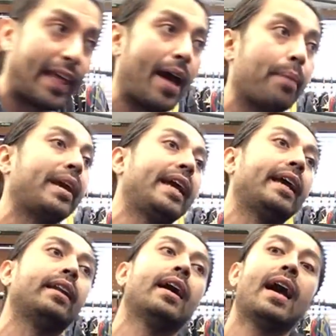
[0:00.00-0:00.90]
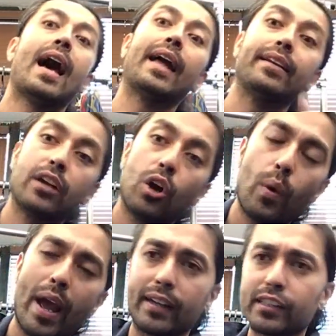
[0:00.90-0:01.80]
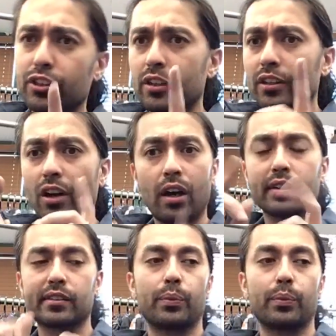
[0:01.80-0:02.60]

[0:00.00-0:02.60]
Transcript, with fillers: them in at no extra cost.